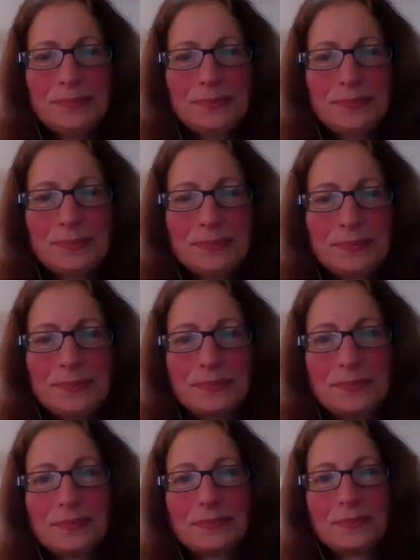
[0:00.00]

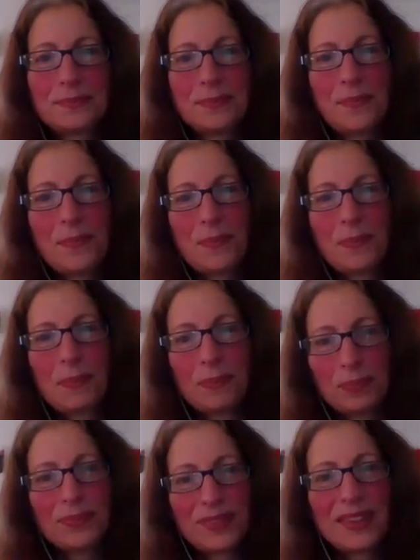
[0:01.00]

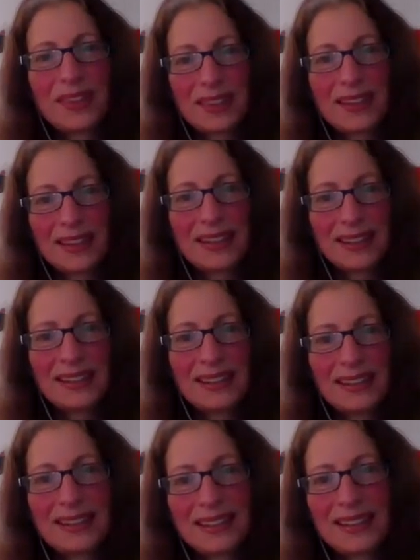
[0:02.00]

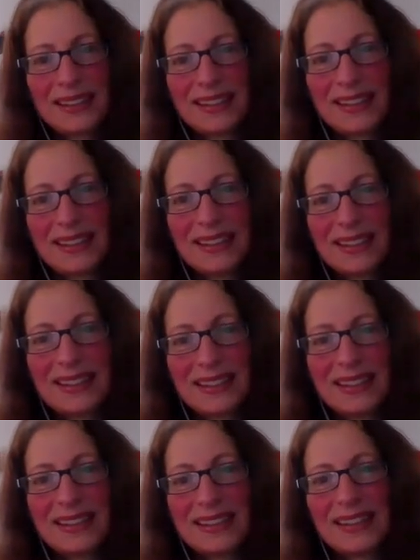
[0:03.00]

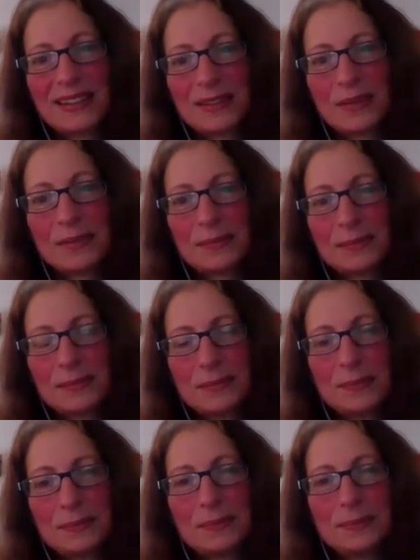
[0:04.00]

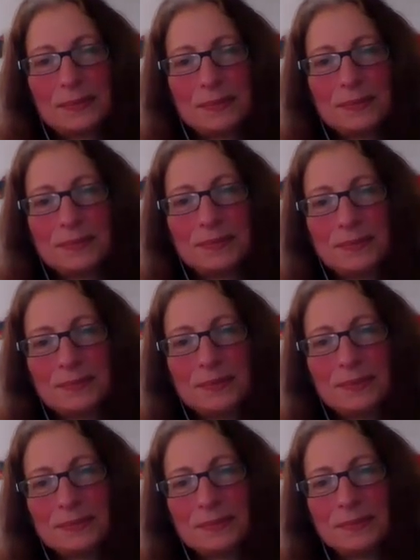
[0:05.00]

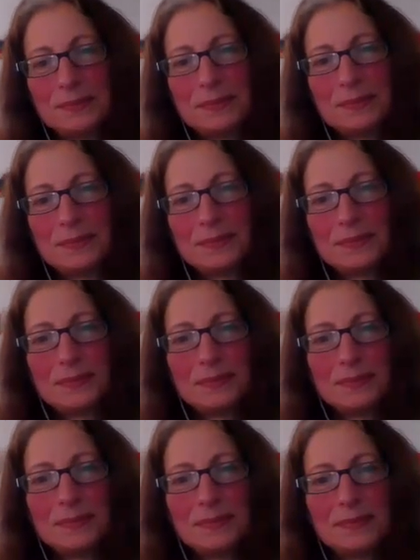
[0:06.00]

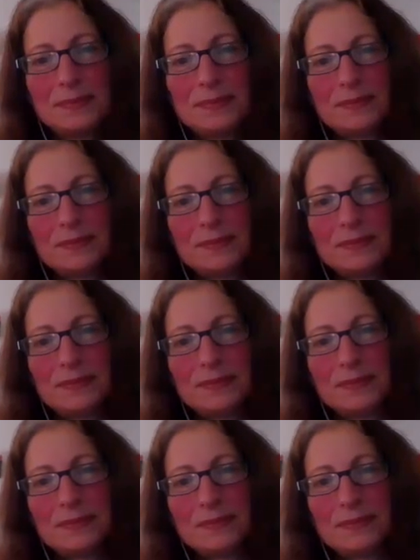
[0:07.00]
(not speaking)